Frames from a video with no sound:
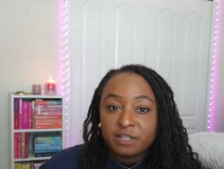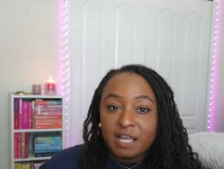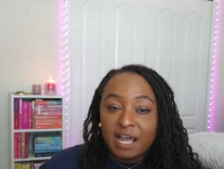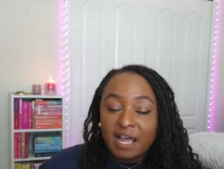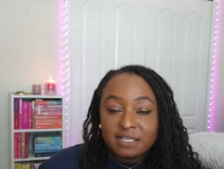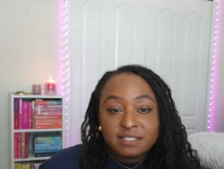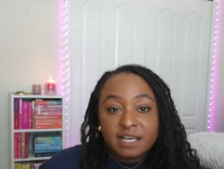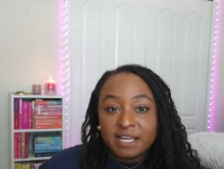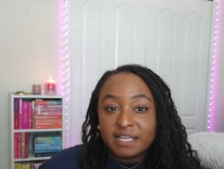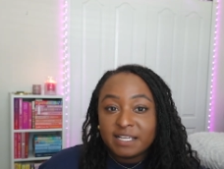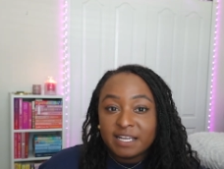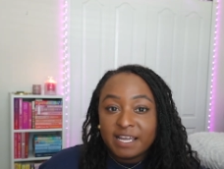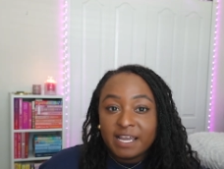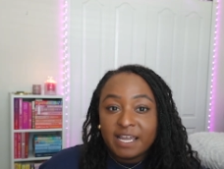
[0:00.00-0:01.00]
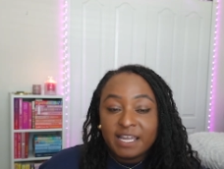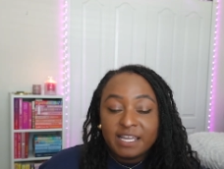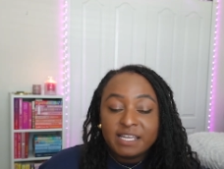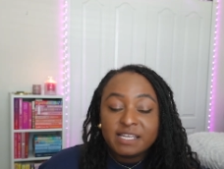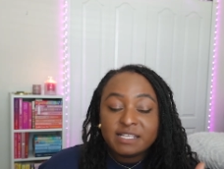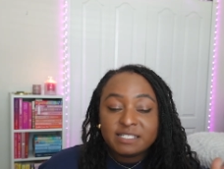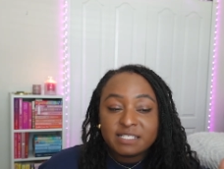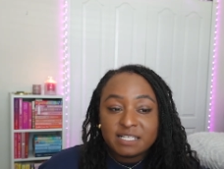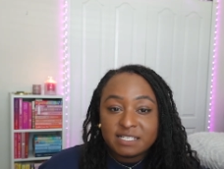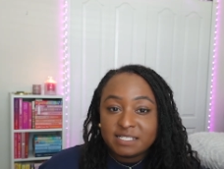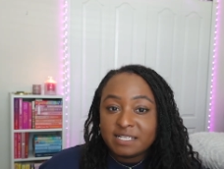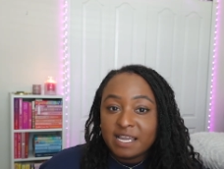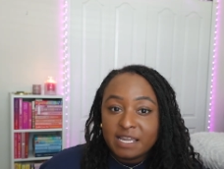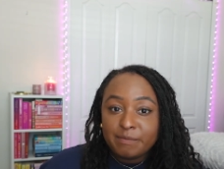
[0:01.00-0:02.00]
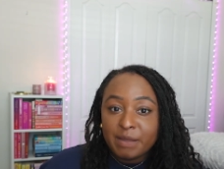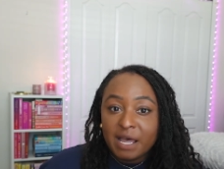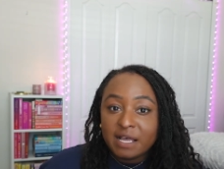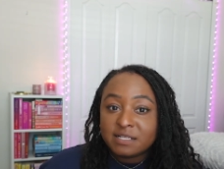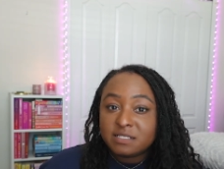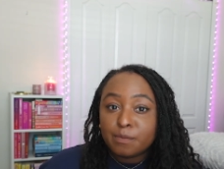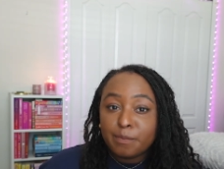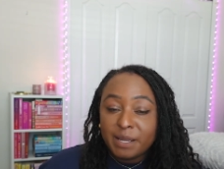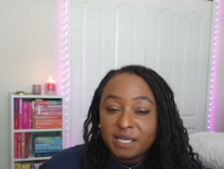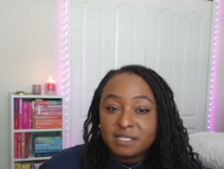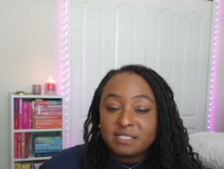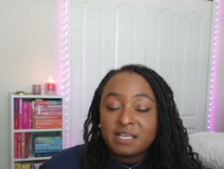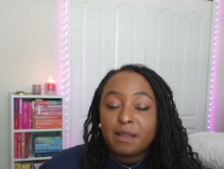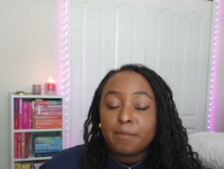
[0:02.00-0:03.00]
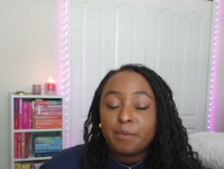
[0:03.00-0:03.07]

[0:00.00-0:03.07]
anti-glare is the same as the basic,